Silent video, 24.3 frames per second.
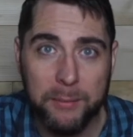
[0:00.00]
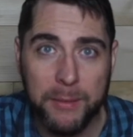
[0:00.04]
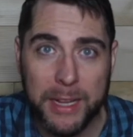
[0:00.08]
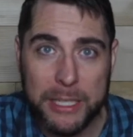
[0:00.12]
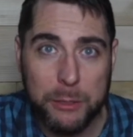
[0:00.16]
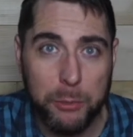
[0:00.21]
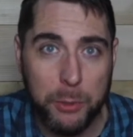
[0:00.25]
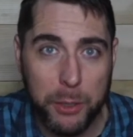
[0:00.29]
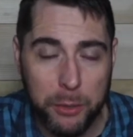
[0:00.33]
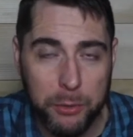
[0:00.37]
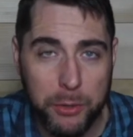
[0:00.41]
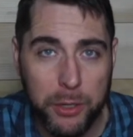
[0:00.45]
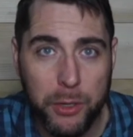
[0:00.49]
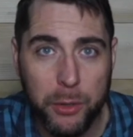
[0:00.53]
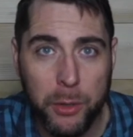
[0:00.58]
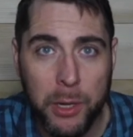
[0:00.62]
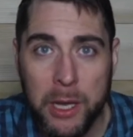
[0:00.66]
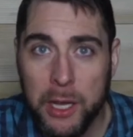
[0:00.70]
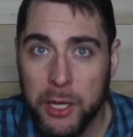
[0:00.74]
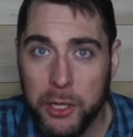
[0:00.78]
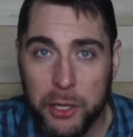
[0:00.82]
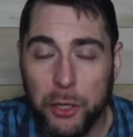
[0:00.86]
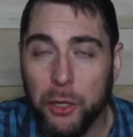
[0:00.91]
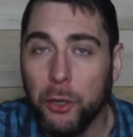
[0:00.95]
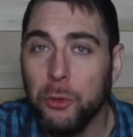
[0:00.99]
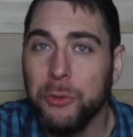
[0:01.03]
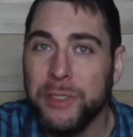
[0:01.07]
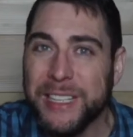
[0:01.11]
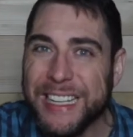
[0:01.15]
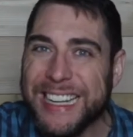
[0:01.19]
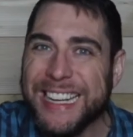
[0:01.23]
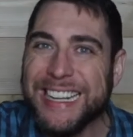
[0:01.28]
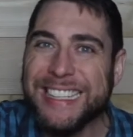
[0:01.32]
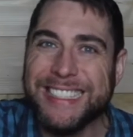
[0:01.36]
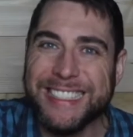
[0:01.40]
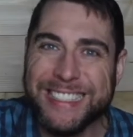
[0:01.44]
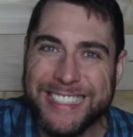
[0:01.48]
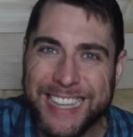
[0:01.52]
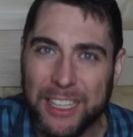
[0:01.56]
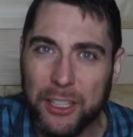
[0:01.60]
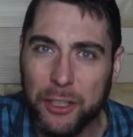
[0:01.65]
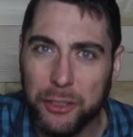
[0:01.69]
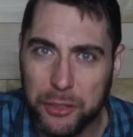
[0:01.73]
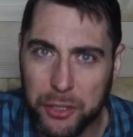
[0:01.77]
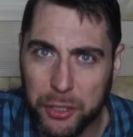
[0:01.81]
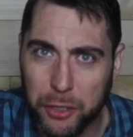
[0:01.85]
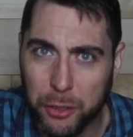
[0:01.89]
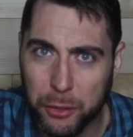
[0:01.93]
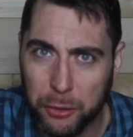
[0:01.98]
That's what you do. You don't need to tell
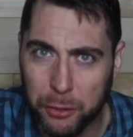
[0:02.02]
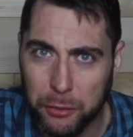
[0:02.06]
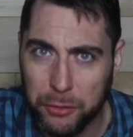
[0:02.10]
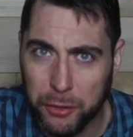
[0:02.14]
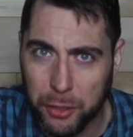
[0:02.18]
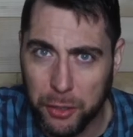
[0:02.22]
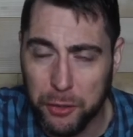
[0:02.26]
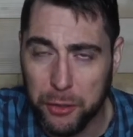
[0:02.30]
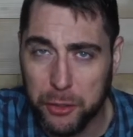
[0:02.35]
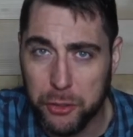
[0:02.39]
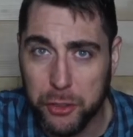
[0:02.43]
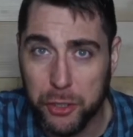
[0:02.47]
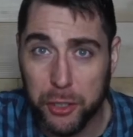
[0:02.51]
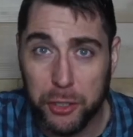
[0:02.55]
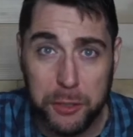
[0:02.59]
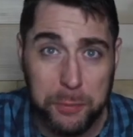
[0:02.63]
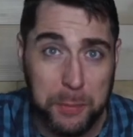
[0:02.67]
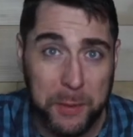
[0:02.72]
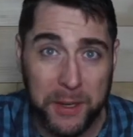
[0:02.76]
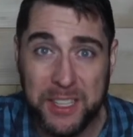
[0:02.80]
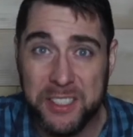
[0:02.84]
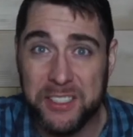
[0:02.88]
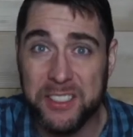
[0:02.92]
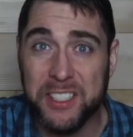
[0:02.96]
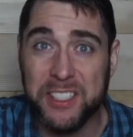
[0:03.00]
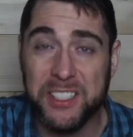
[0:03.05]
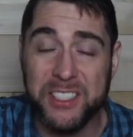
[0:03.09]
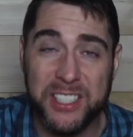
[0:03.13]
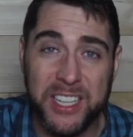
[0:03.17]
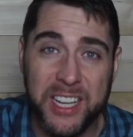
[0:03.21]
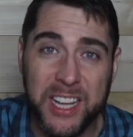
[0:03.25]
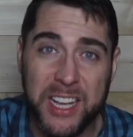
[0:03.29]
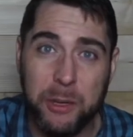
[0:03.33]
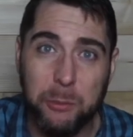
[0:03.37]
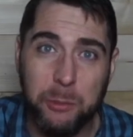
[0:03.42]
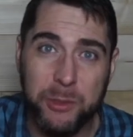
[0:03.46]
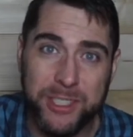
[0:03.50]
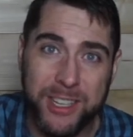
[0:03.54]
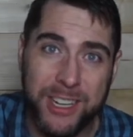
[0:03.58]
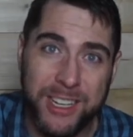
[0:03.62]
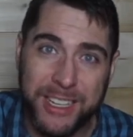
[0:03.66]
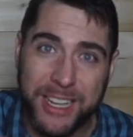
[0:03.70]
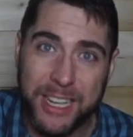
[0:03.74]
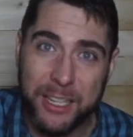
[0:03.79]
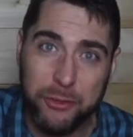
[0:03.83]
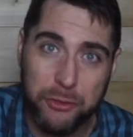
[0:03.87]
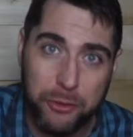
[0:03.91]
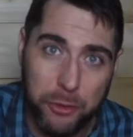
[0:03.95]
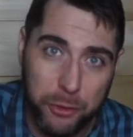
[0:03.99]
it to the church because the sin was not
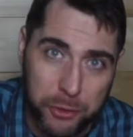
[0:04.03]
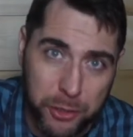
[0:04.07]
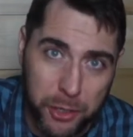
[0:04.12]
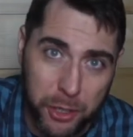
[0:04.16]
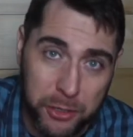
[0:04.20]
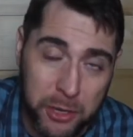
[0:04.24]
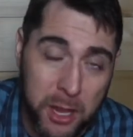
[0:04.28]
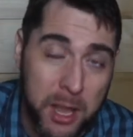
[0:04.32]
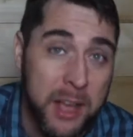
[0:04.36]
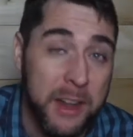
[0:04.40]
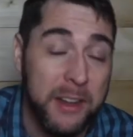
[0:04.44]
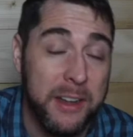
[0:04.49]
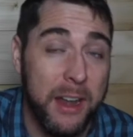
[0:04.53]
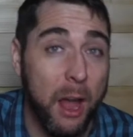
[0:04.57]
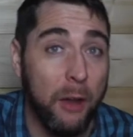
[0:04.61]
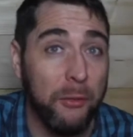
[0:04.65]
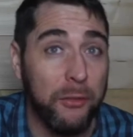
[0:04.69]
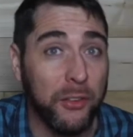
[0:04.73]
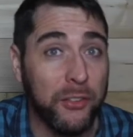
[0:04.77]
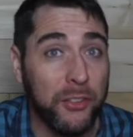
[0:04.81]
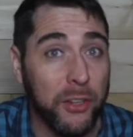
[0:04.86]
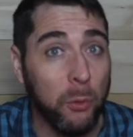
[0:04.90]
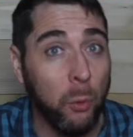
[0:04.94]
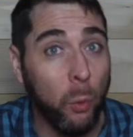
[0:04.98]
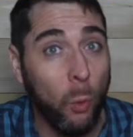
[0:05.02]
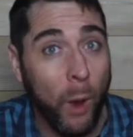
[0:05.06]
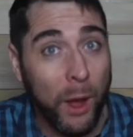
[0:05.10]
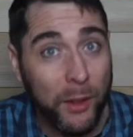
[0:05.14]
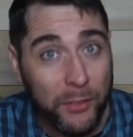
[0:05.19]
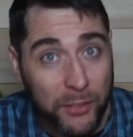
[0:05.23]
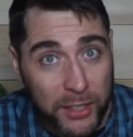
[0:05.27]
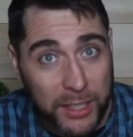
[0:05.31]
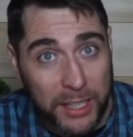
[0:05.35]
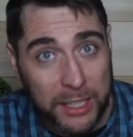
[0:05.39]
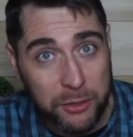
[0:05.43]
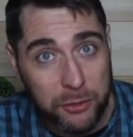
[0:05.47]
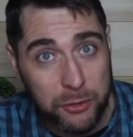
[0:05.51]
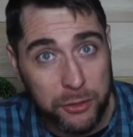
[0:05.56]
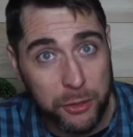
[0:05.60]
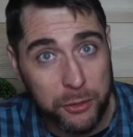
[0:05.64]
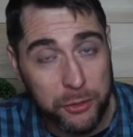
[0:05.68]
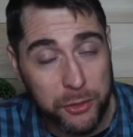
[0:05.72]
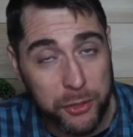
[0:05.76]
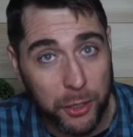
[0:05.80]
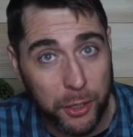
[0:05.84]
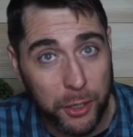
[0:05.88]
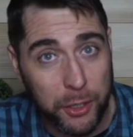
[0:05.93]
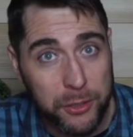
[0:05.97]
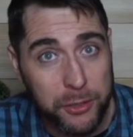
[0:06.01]
against your church. Now, if the sin was against your
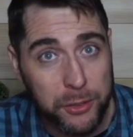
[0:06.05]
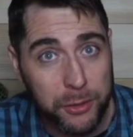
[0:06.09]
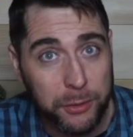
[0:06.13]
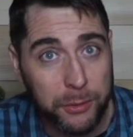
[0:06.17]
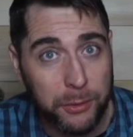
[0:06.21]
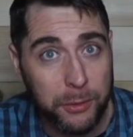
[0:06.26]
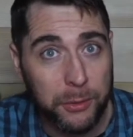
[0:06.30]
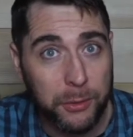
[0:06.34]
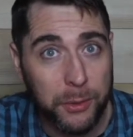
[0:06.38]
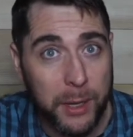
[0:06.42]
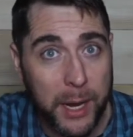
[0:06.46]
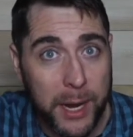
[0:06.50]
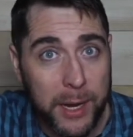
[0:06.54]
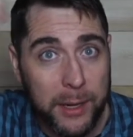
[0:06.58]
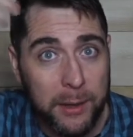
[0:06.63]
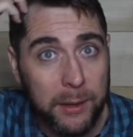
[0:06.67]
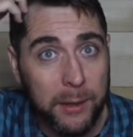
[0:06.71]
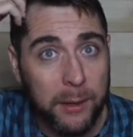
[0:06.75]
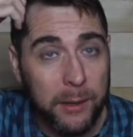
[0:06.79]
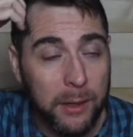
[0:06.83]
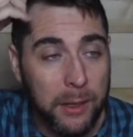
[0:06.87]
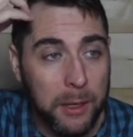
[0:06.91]
church, right?